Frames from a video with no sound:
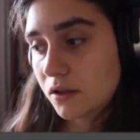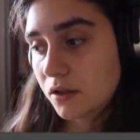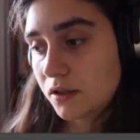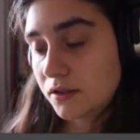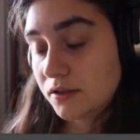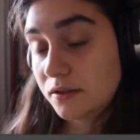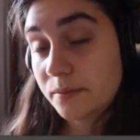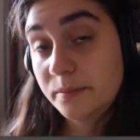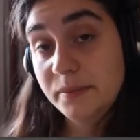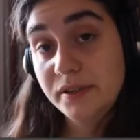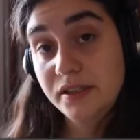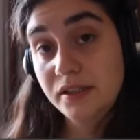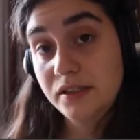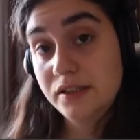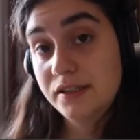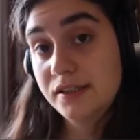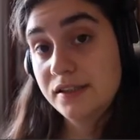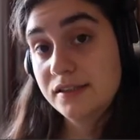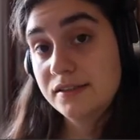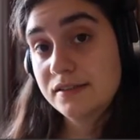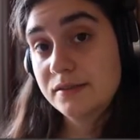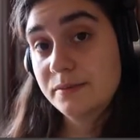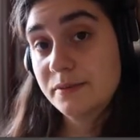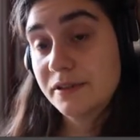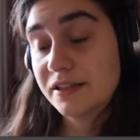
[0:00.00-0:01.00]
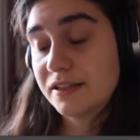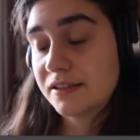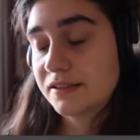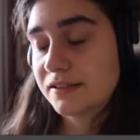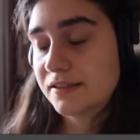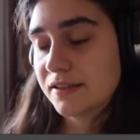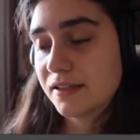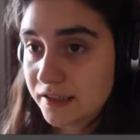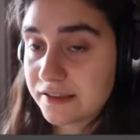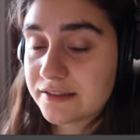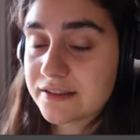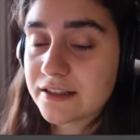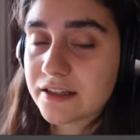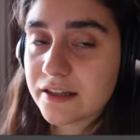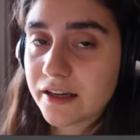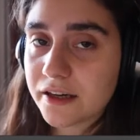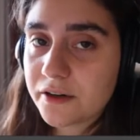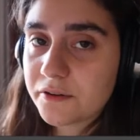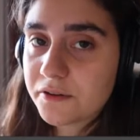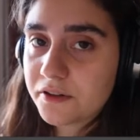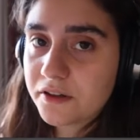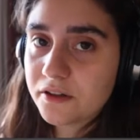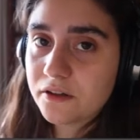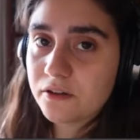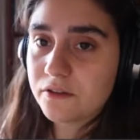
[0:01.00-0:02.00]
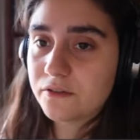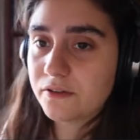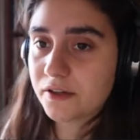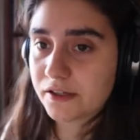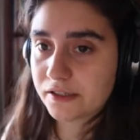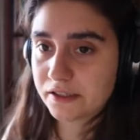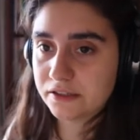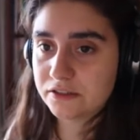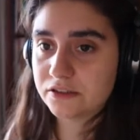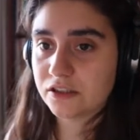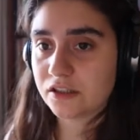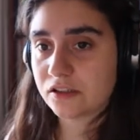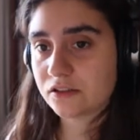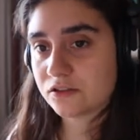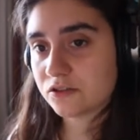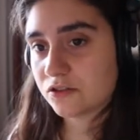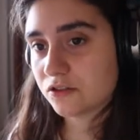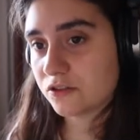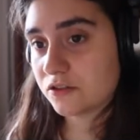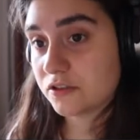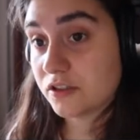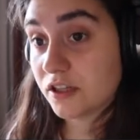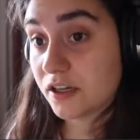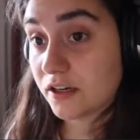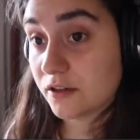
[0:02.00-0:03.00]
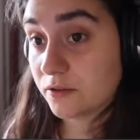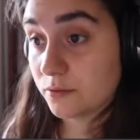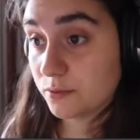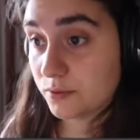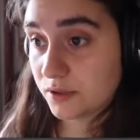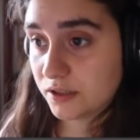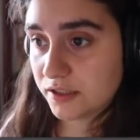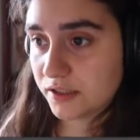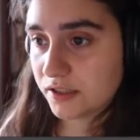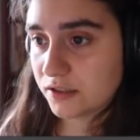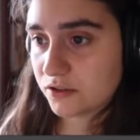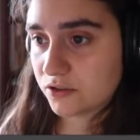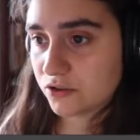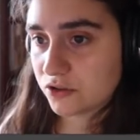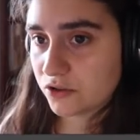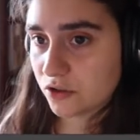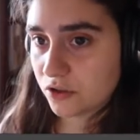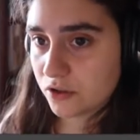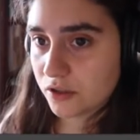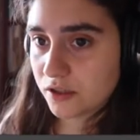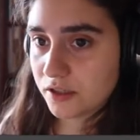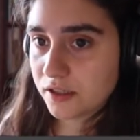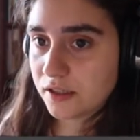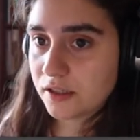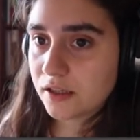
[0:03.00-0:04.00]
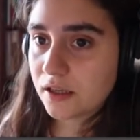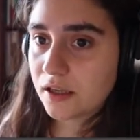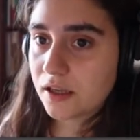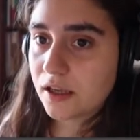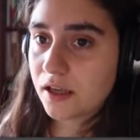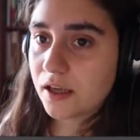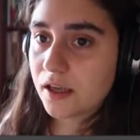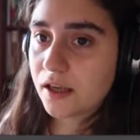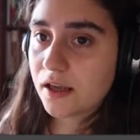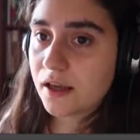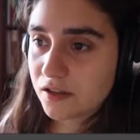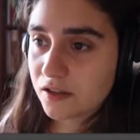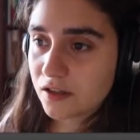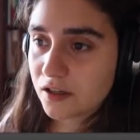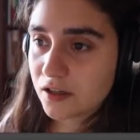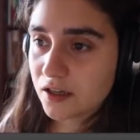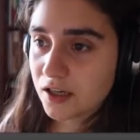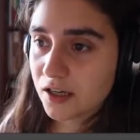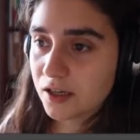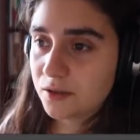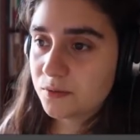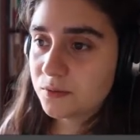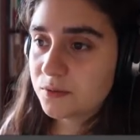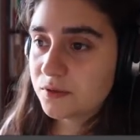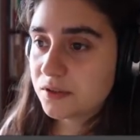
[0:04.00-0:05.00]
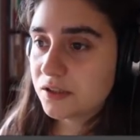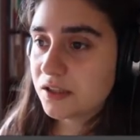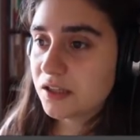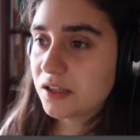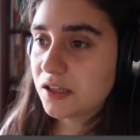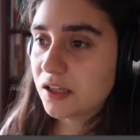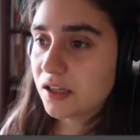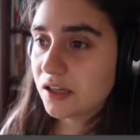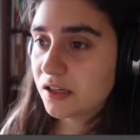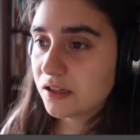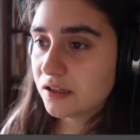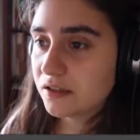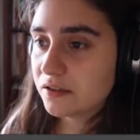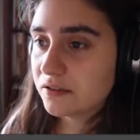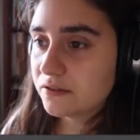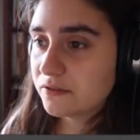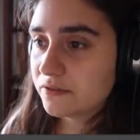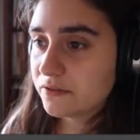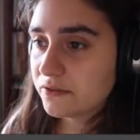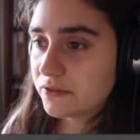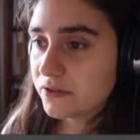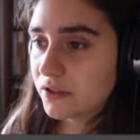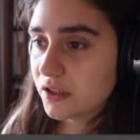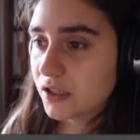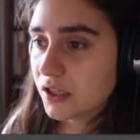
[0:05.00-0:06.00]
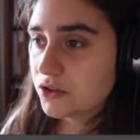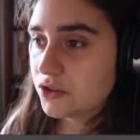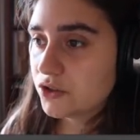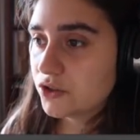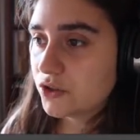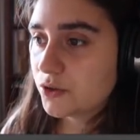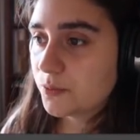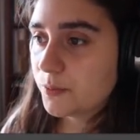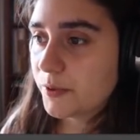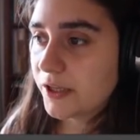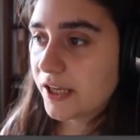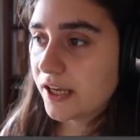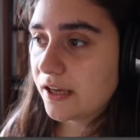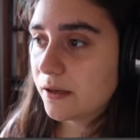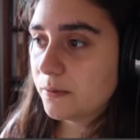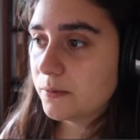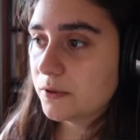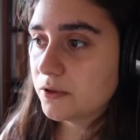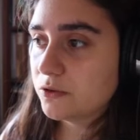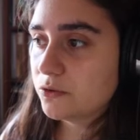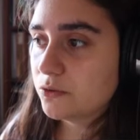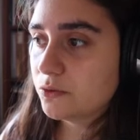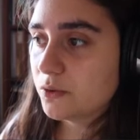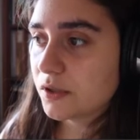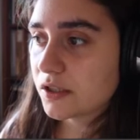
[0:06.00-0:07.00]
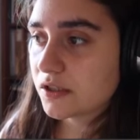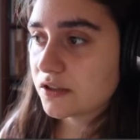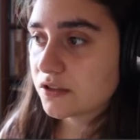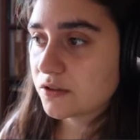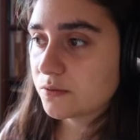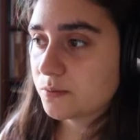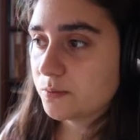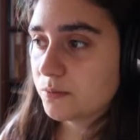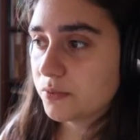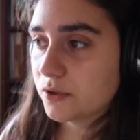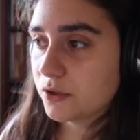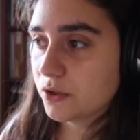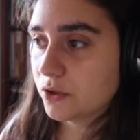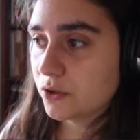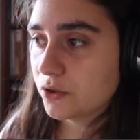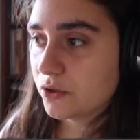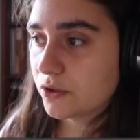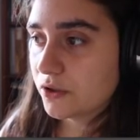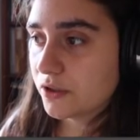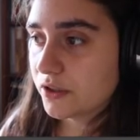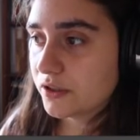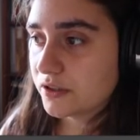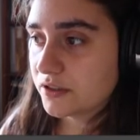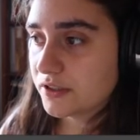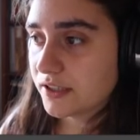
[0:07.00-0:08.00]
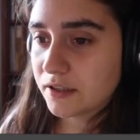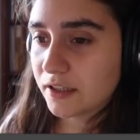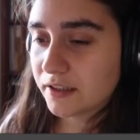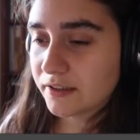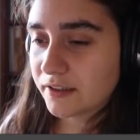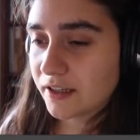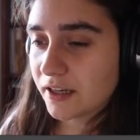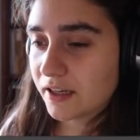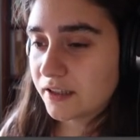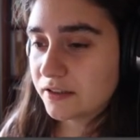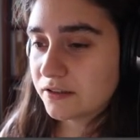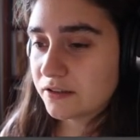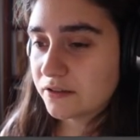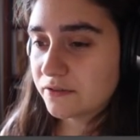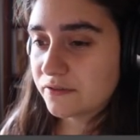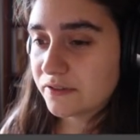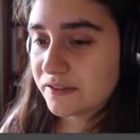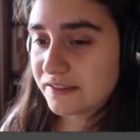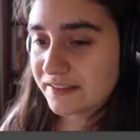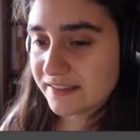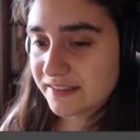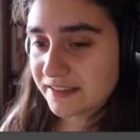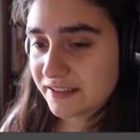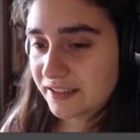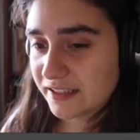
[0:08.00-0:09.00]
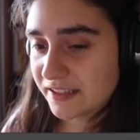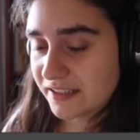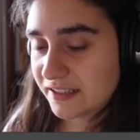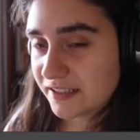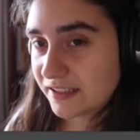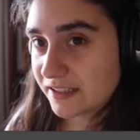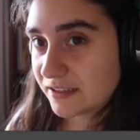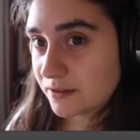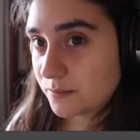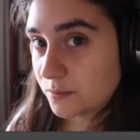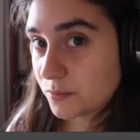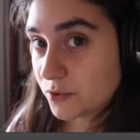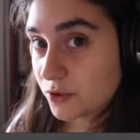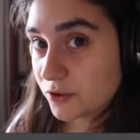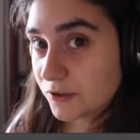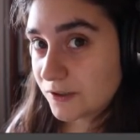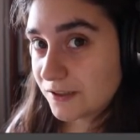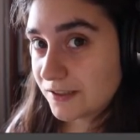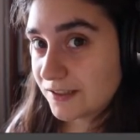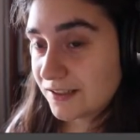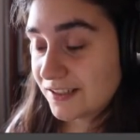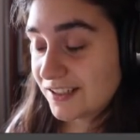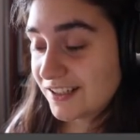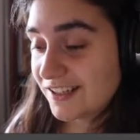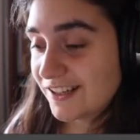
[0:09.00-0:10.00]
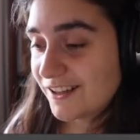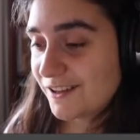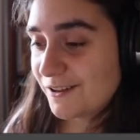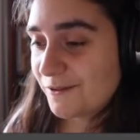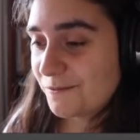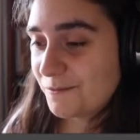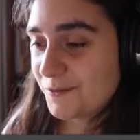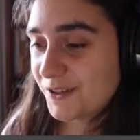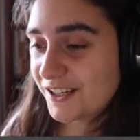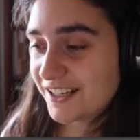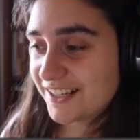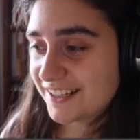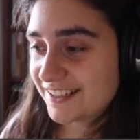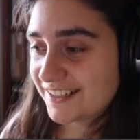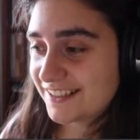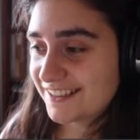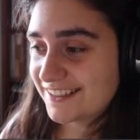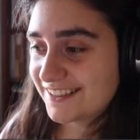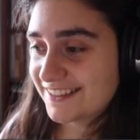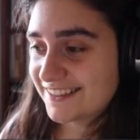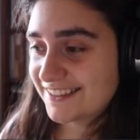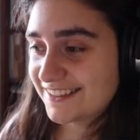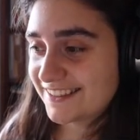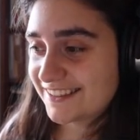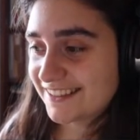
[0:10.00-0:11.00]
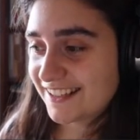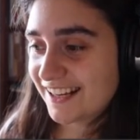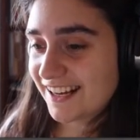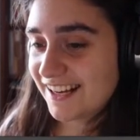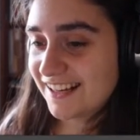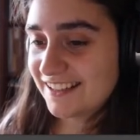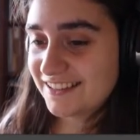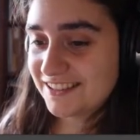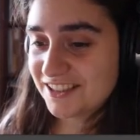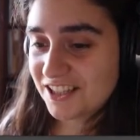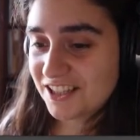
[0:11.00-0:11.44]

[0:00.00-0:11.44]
in the buildings because it's an area of architecture that I really enjoy I would love to be able to explore that kind of aesthetic more because I